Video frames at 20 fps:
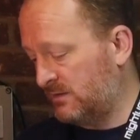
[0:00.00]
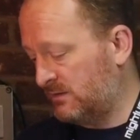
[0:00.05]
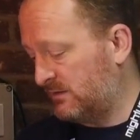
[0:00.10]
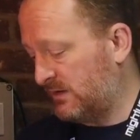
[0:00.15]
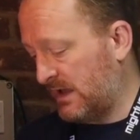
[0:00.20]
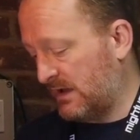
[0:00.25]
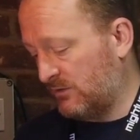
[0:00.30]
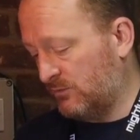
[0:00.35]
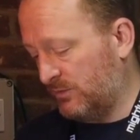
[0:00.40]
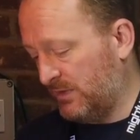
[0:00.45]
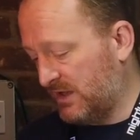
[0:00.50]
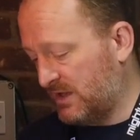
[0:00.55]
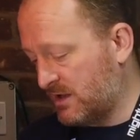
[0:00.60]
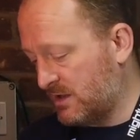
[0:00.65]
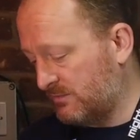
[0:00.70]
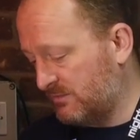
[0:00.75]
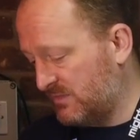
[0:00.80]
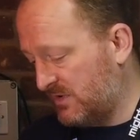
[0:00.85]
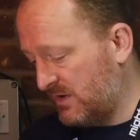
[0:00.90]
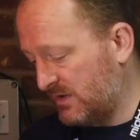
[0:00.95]
that will
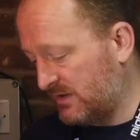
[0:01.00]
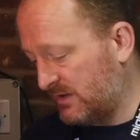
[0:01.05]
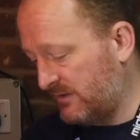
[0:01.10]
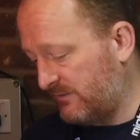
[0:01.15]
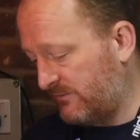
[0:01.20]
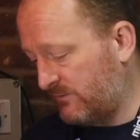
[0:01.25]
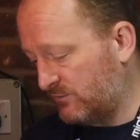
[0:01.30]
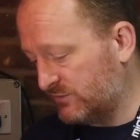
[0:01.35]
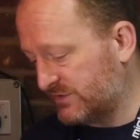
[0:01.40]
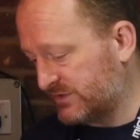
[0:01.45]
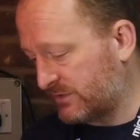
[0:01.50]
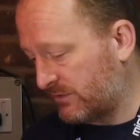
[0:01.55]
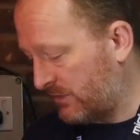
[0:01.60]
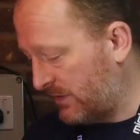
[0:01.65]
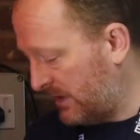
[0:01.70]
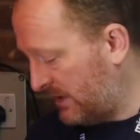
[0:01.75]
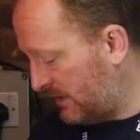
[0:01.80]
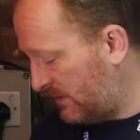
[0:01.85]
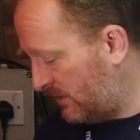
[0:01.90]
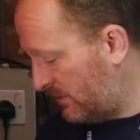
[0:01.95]
become my default
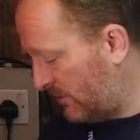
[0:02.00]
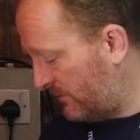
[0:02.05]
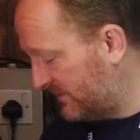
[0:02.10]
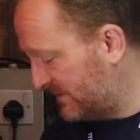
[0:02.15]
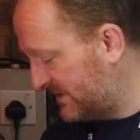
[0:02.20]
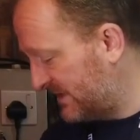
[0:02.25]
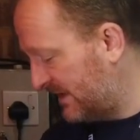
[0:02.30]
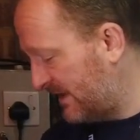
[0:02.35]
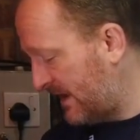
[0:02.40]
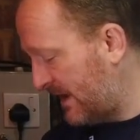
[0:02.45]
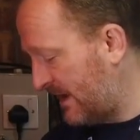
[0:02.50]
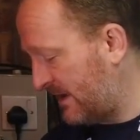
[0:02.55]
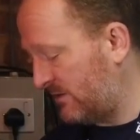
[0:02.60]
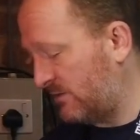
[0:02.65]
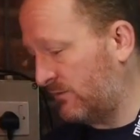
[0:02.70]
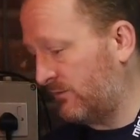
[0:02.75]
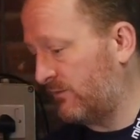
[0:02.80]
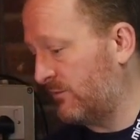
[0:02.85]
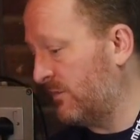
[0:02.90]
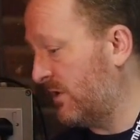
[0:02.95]
screen, and obviously the
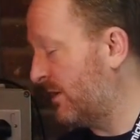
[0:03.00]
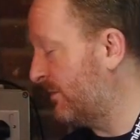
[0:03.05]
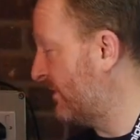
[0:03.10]
handle from my